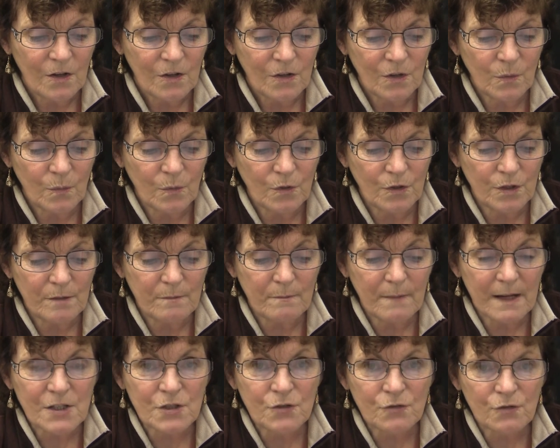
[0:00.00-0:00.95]
The wooden
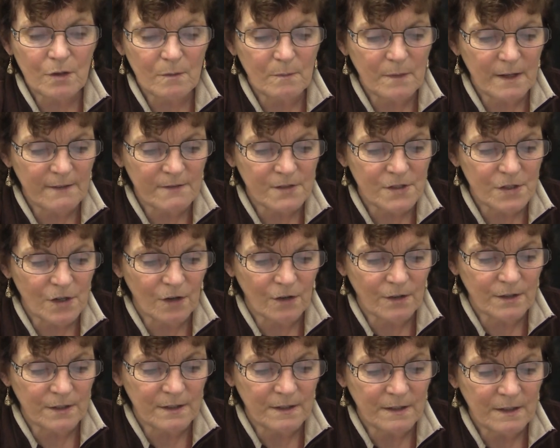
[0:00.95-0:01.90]
mushroom lives
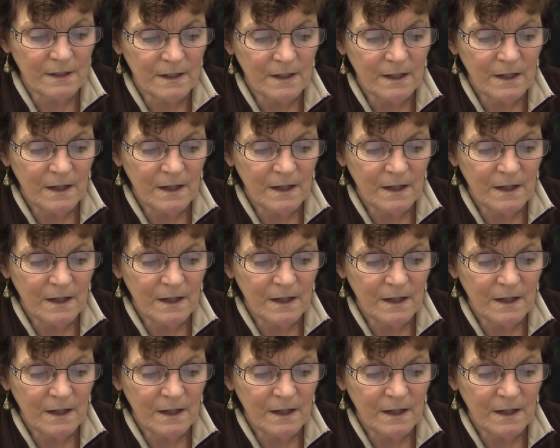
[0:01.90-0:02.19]
on.